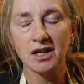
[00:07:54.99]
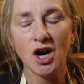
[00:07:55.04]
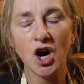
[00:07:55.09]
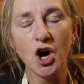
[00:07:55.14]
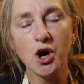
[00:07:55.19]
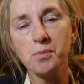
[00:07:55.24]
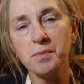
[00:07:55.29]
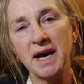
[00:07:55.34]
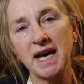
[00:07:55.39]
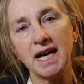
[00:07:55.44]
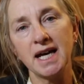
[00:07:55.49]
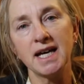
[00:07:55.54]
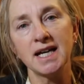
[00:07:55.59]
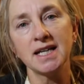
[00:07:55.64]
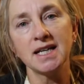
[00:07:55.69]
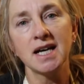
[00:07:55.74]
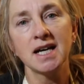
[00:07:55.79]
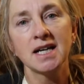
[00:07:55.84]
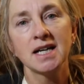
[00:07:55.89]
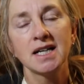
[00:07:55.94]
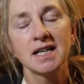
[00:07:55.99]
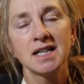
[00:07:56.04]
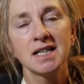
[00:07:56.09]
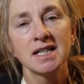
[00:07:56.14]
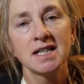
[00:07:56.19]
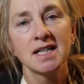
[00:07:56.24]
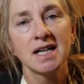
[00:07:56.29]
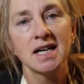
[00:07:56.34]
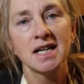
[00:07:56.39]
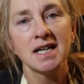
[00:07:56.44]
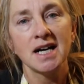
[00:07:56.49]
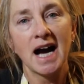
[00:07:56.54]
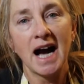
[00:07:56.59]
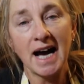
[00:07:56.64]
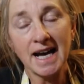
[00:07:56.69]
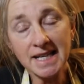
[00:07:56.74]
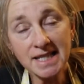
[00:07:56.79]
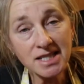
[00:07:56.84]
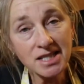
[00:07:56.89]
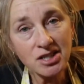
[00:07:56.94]
homemade
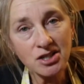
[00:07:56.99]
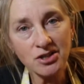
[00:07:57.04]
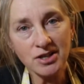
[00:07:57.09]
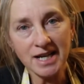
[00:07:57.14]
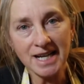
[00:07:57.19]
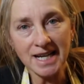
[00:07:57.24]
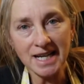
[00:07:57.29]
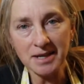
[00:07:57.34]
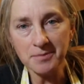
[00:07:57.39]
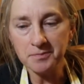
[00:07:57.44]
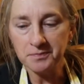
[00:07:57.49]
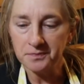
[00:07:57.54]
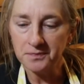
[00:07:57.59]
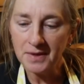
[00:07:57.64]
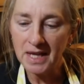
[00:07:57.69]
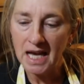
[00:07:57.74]
ice cream.